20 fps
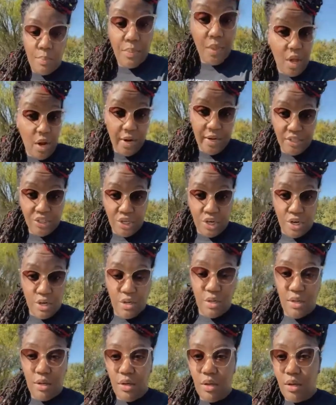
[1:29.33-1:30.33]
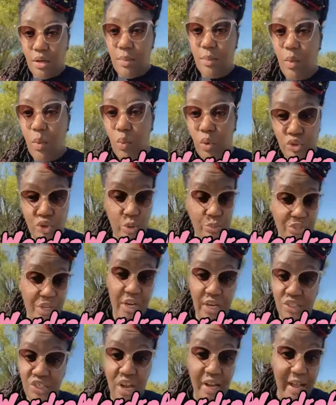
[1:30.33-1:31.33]
all right y'all um wardrobe
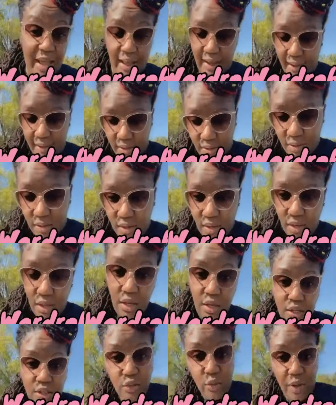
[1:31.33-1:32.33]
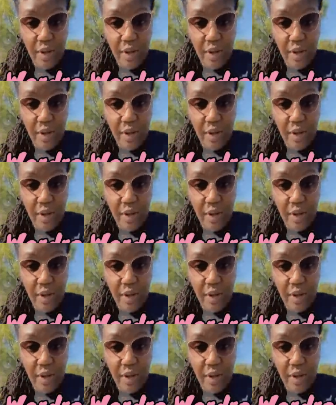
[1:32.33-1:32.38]
change i got hot so i